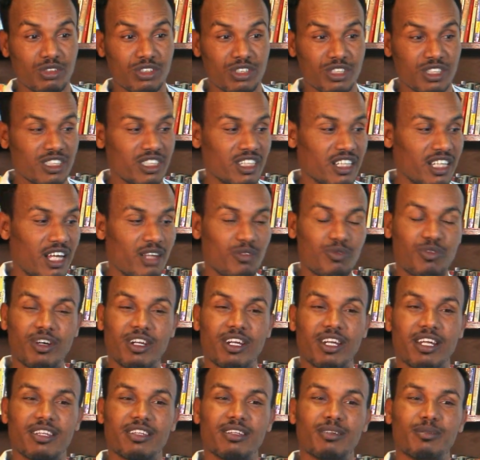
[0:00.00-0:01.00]
Do not fund
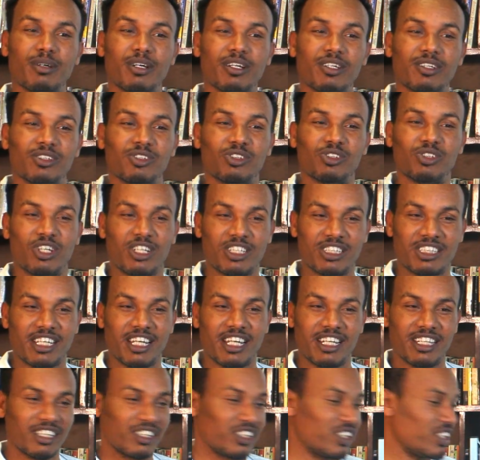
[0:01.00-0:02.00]
that. Do you
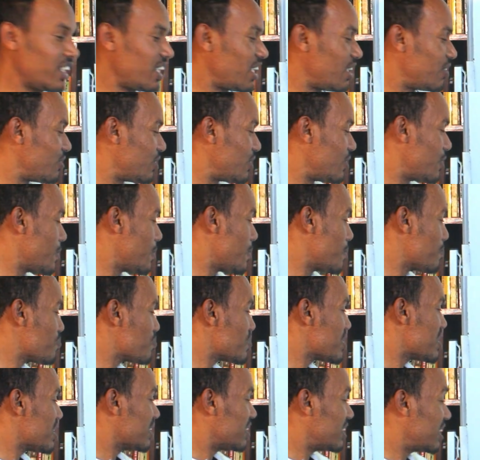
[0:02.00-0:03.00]
understand, eh, Shanafi? Yes.
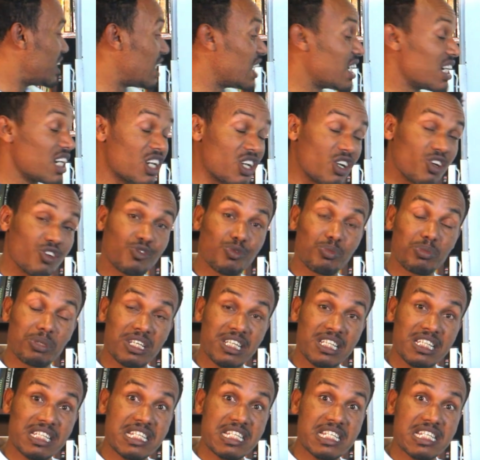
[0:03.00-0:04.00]
Turn off
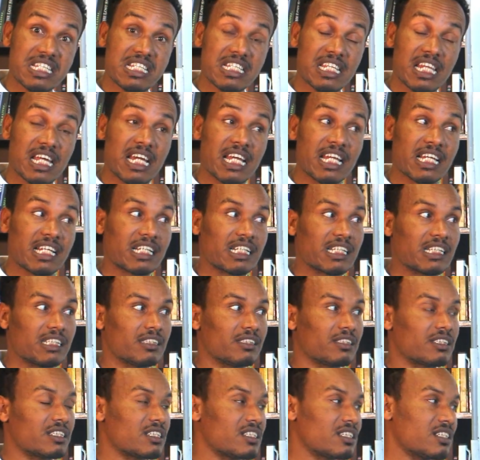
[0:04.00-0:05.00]
means like
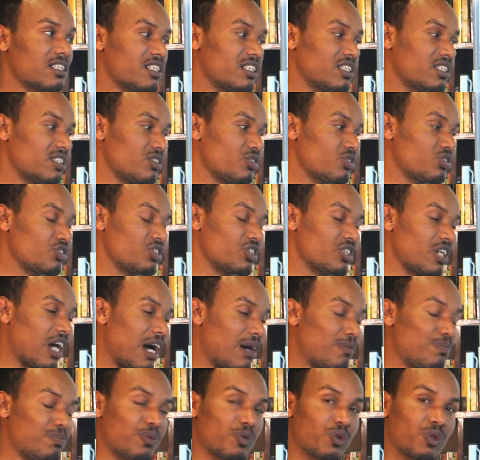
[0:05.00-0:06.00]
just is to
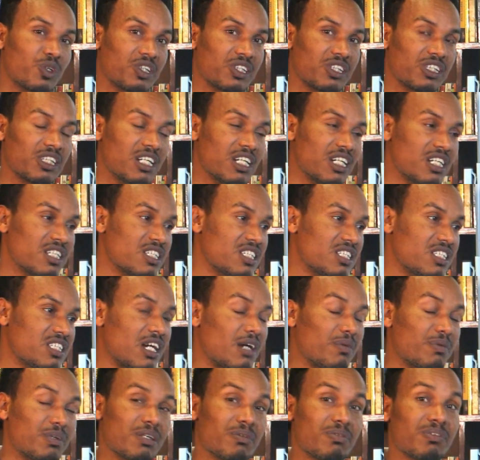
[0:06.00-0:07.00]
stop or to
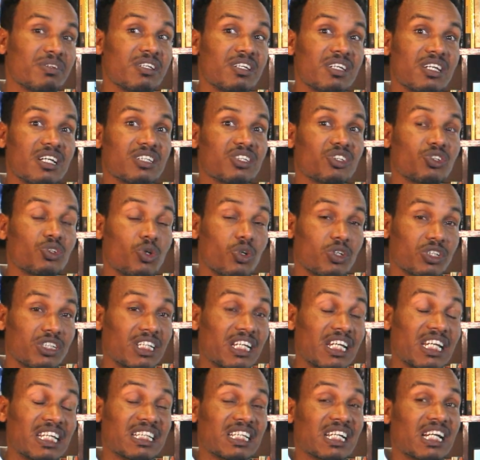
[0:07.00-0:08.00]
stop giving a source,
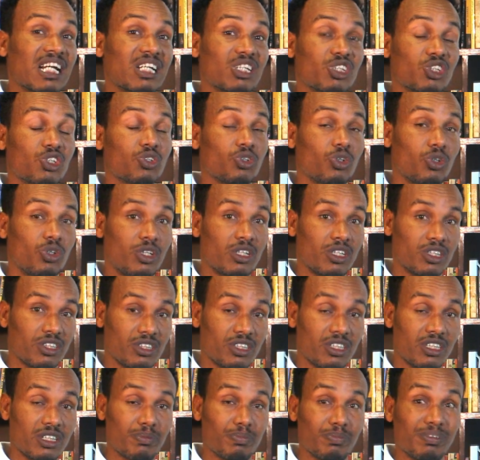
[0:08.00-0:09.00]
electrical source
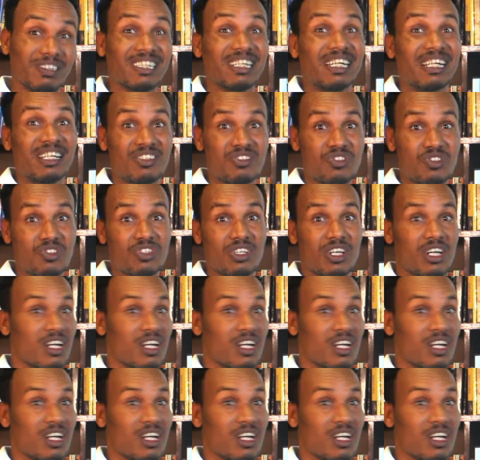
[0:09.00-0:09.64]
to an appliance.